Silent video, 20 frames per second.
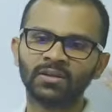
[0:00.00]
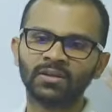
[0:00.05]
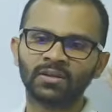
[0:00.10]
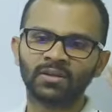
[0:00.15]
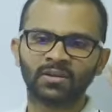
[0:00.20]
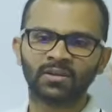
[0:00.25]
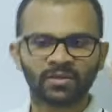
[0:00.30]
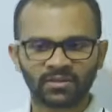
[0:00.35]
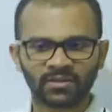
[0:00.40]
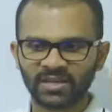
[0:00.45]

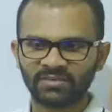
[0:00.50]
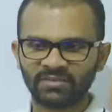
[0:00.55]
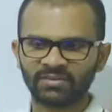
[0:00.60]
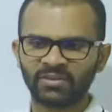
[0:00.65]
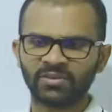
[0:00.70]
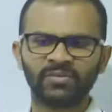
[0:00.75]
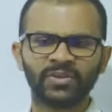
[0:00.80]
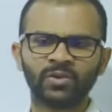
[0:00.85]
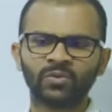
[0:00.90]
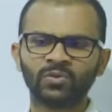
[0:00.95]
There will be
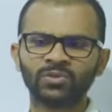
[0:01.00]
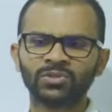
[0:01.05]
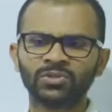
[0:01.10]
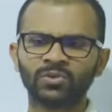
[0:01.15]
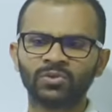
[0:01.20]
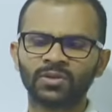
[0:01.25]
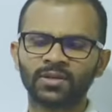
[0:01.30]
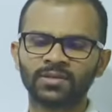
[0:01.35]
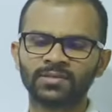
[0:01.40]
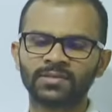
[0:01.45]
no short
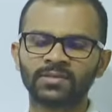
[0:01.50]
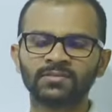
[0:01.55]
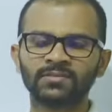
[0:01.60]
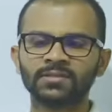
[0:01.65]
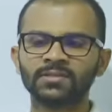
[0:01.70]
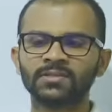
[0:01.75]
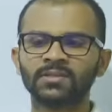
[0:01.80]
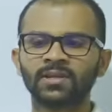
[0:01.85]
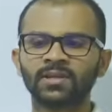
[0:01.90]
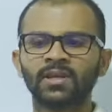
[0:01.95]
questions.
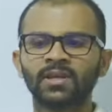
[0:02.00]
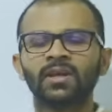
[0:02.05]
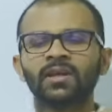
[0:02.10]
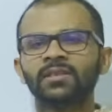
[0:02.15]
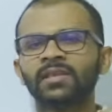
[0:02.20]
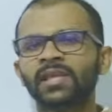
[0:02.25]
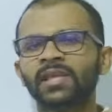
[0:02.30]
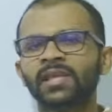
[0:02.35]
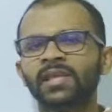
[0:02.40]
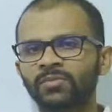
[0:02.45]
There
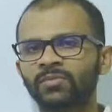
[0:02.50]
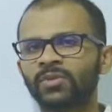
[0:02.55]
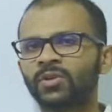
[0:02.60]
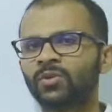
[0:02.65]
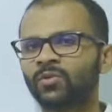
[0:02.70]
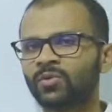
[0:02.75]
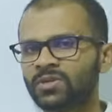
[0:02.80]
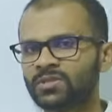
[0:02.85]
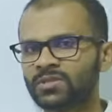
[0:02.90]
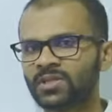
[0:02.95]
will be no
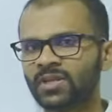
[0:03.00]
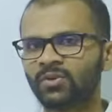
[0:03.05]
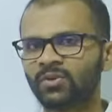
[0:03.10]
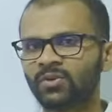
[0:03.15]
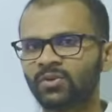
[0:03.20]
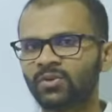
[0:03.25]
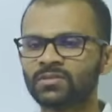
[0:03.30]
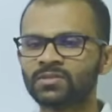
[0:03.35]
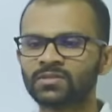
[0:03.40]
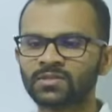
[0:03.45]
essay
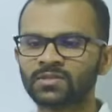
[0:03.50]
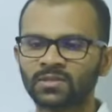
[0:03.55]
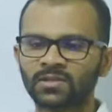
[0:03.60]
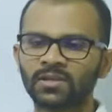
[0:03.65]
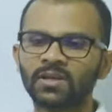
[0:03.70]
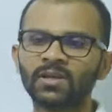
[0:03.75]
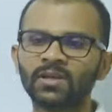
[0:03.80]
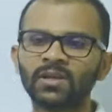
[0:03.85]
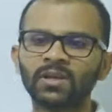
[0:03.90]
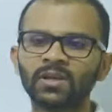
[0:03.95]
questions.
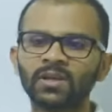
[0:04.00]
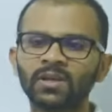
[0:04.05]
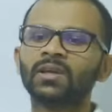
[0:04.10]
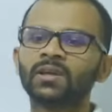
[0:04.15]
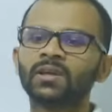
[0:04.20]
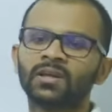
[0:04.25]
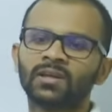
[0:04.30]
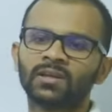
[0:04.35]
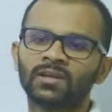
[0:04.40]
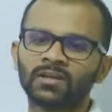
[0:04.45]

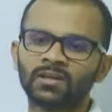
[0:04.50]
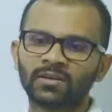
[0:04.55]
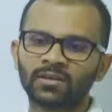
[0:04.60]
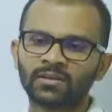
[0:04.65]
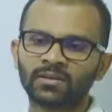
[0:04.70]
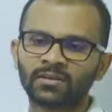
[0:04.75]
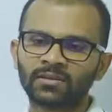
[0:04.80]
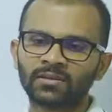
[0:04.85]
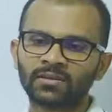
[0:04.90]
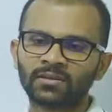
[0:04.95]

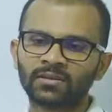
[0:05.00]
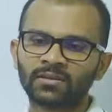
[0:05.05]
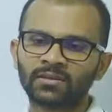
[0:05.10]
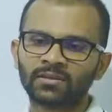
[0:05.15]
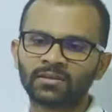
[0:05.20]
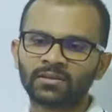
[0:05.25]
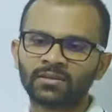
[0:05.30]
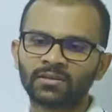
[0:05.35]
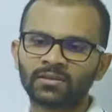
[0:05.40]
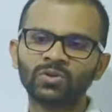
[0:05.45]

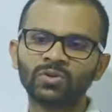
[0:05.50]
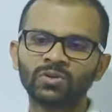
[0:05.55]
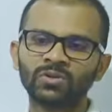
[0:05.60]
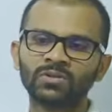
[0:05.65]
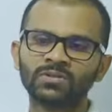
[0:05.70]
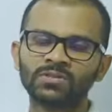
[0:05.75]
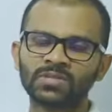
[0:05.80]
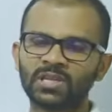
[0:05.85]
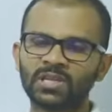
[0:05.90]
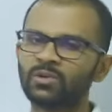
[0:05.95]
Therefore,
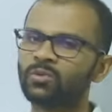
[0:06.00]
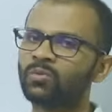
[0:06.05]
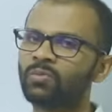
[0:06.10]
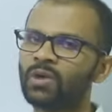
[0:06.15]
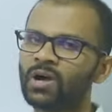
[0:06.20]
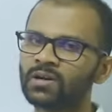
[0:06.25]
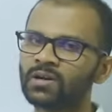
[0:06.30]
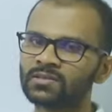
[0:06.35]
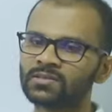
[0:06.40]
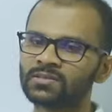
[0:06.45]
0
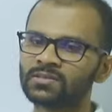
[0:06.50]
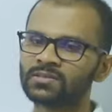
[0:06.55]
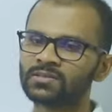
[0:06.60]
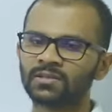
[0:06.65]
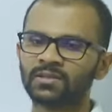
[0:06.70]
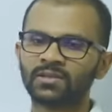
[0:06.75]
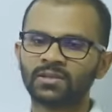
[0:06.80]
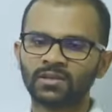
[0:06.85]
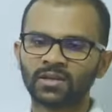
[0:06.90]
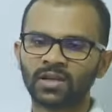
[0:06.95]
marks
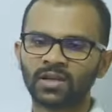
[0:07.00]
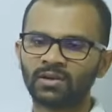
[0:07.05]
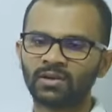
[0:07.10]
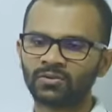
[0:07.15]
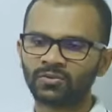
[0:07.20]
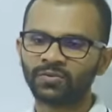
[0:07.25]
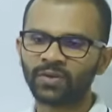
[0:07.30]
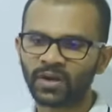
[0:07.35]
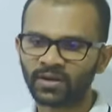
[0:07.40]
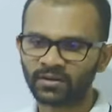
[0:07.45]
out of
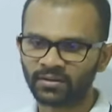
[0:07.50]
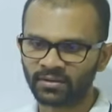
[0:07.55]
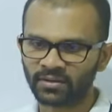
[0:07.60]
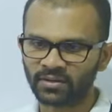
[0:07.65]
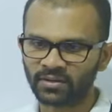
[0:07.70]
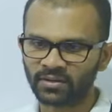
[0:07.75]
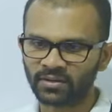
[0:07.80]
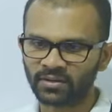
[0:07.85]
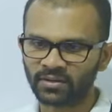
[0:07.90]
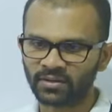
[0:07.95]
100.
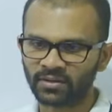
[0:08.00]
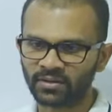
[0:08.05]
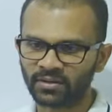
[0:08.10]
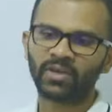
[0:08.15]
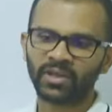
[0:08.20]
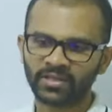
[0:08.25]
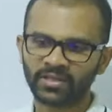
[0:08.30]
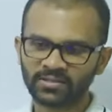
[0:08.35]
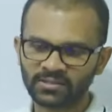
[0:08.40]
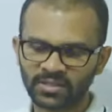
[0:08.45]
Why
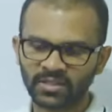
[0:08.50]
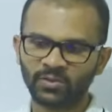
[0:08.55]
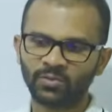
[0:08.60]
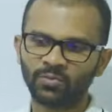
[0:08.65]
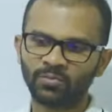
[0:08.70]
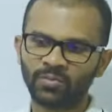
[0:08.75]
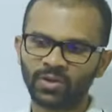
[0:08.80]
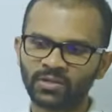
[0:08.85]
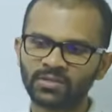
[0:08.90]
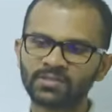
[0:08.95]
0
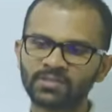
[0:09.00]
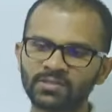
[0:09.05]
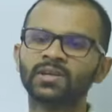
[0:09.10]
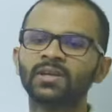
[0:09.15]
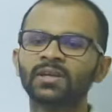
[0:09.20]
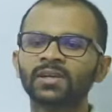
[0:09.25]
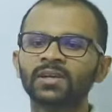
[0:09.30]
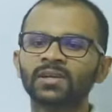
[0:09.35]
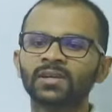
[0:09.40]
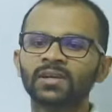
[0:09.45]
marks?
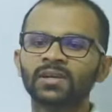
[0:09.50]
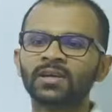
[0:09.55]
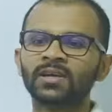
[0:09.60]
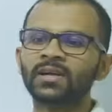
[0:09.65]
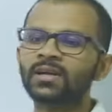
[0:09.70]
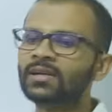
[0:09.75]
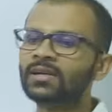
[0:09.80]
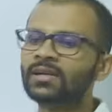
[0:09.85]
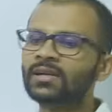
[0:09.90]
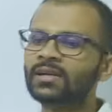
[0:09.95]

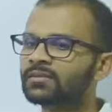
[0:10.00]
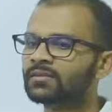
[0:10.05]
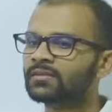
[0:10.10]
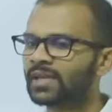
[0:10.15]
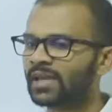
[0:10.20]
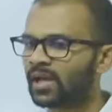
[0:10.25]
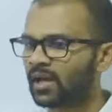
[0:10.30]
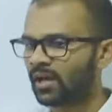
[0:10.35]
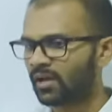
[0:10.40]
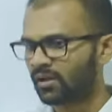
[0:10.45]
There
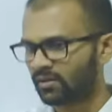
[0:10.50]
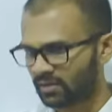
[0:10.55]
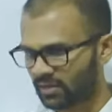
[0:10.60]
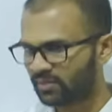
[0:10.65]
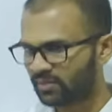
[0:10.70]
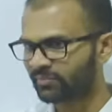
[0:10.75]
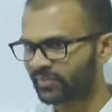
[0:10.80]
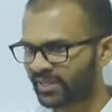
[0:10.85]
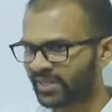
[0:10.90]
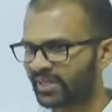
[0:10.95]
are
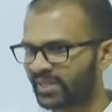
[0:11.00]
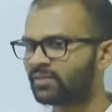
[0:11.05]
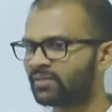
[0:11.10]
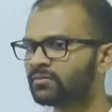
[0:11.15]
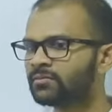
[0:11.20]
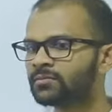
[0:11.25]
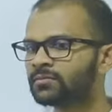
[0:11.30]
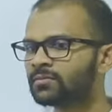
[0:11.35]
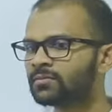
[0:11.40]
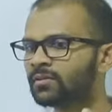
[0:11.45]
main
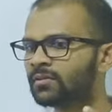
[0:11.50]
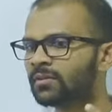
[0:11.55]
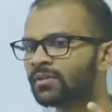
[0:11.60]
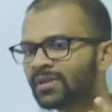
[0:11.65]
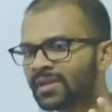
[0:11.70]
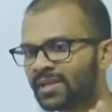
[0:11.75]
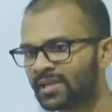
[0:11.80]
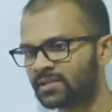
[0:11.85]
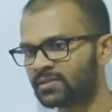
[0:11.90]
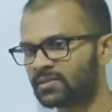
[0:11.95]

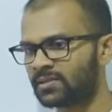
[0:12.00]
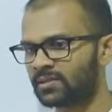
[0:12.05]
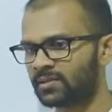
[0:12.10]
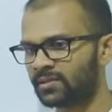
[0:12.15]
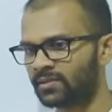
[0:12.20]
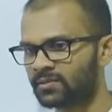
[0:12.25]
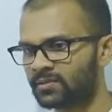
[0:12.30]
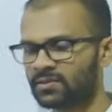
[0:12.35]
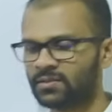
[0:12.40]
lessons